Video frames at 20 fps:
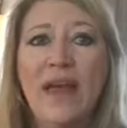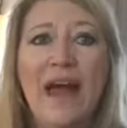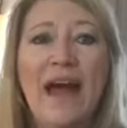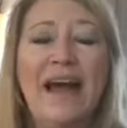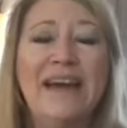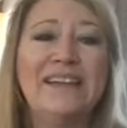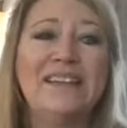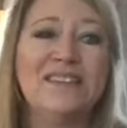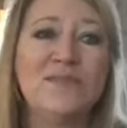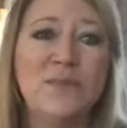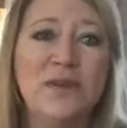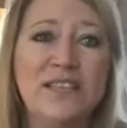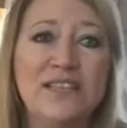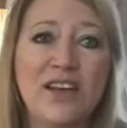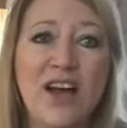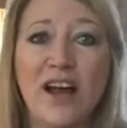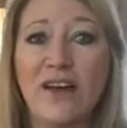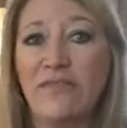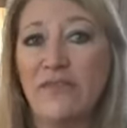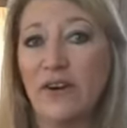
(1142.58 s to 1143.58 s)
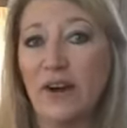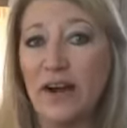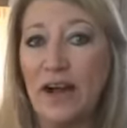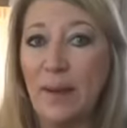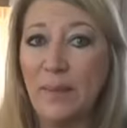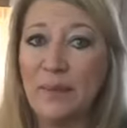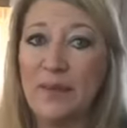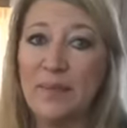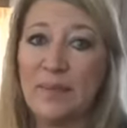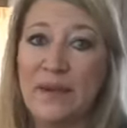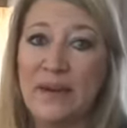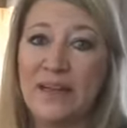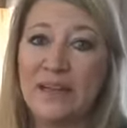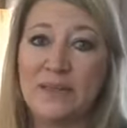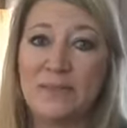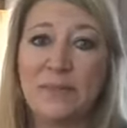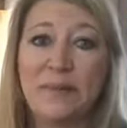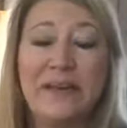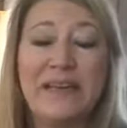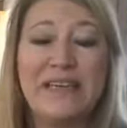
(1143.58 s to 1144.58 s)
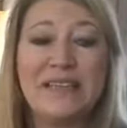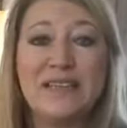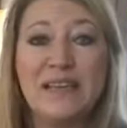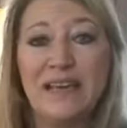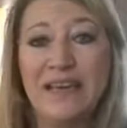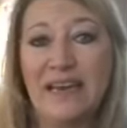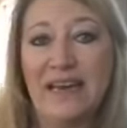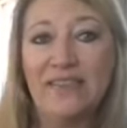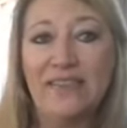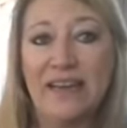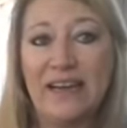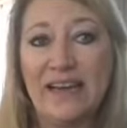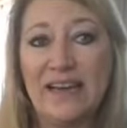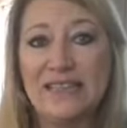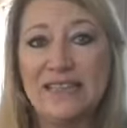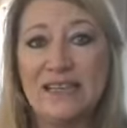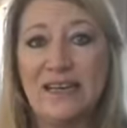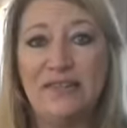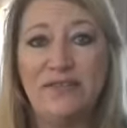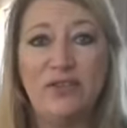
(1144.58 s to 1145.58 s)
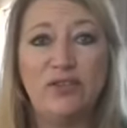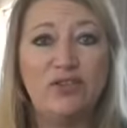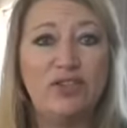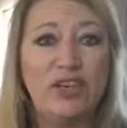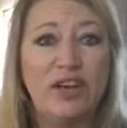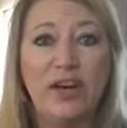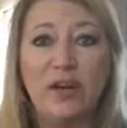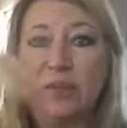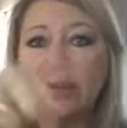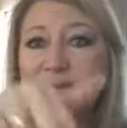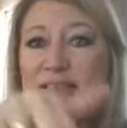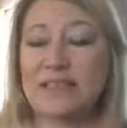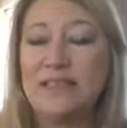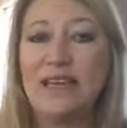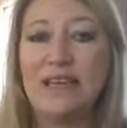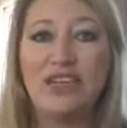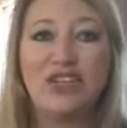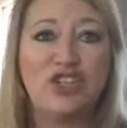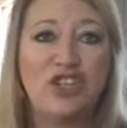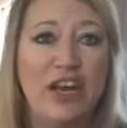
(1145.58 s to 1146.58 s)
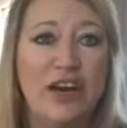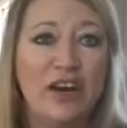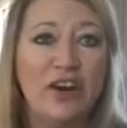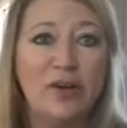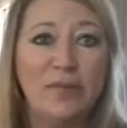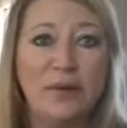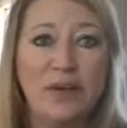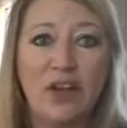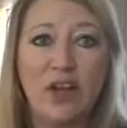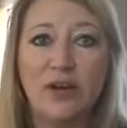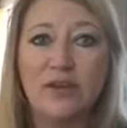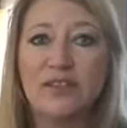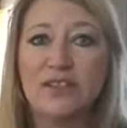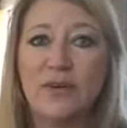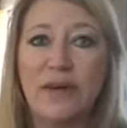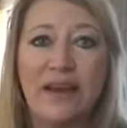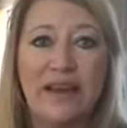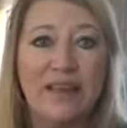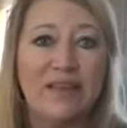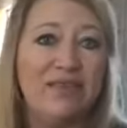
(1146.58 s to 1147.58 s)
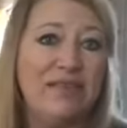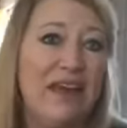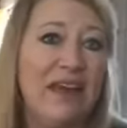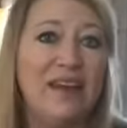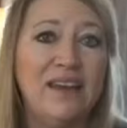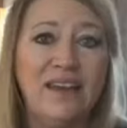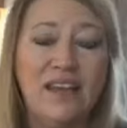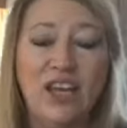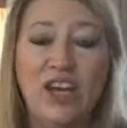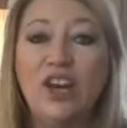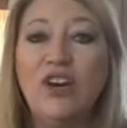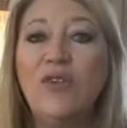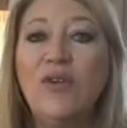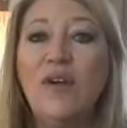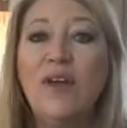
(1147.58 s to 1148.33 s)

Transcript: I just want to talk for a couple of minutes. Please, again, like I said, if you share, please say shared below so I can thank you.